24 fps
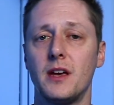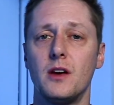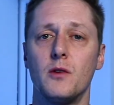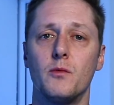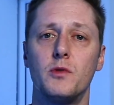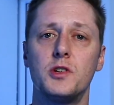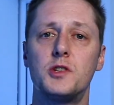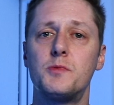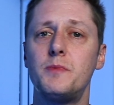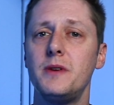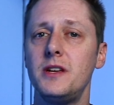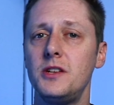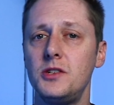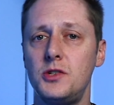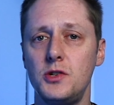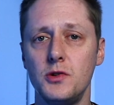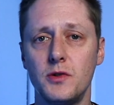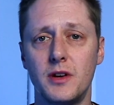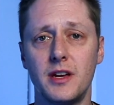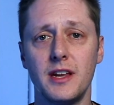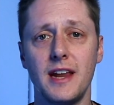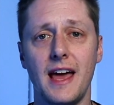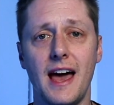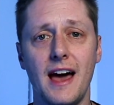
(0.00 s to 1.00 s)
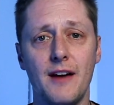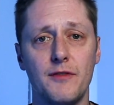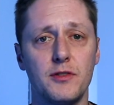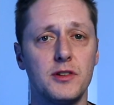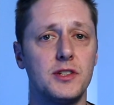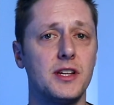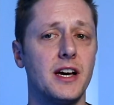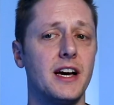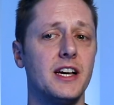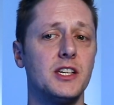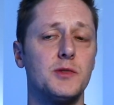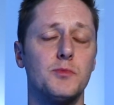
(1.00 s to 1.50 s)
which means you can
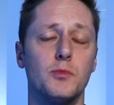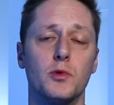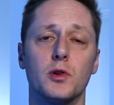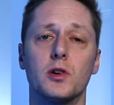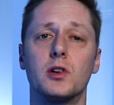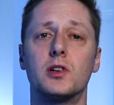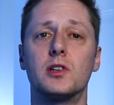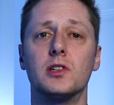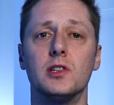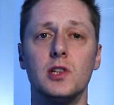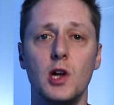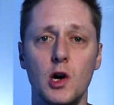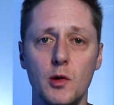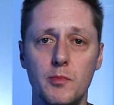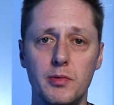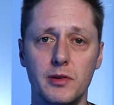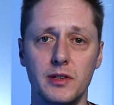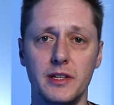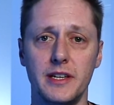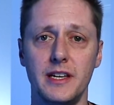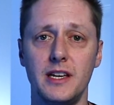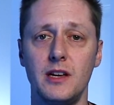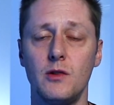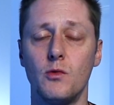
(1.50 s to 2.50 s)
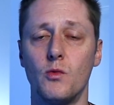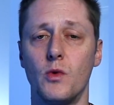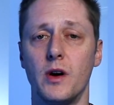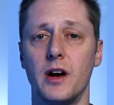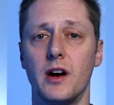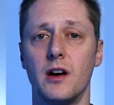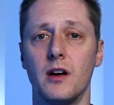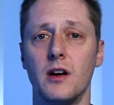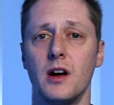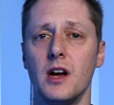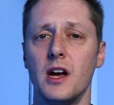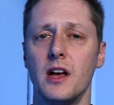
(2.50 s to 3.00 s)
advertise more globally
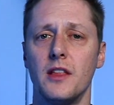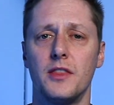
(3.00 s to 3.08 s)
where